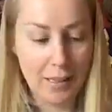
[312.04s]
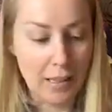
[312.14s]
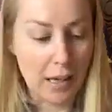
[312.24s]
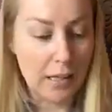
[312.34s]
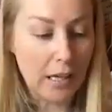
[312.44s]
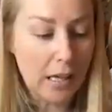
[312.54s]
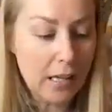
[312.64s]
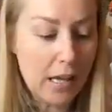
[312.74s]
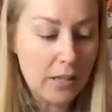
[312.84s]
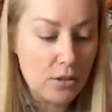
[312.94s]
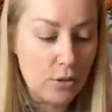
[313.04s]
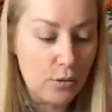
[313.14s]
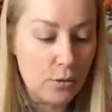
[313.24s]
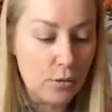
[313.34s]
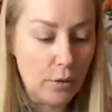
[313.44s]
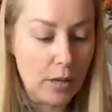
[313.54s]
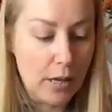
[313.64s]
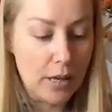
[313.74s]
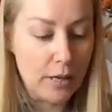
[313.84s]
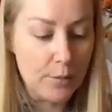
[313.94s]
And then I like to
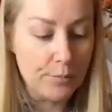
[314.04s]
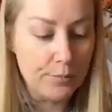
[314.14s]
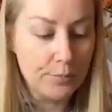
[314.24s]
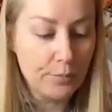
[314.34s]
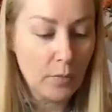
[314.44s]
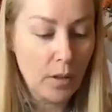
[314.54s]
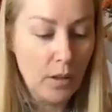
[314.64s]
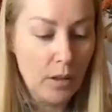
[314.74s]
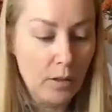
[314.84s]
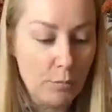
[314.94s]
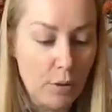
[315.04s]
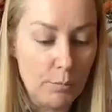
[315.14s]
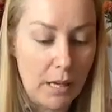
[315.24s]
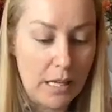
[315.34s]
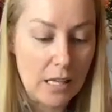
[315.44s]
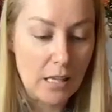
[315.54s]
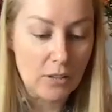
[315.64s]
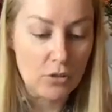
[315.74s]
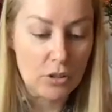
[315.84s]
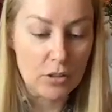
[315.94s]
put my ink
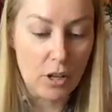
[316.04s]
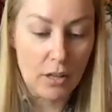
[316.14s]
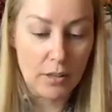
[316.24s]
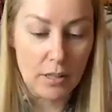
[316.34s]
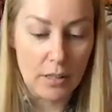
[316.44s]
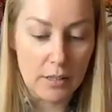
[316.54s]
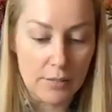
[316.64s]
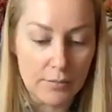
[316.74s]
just on the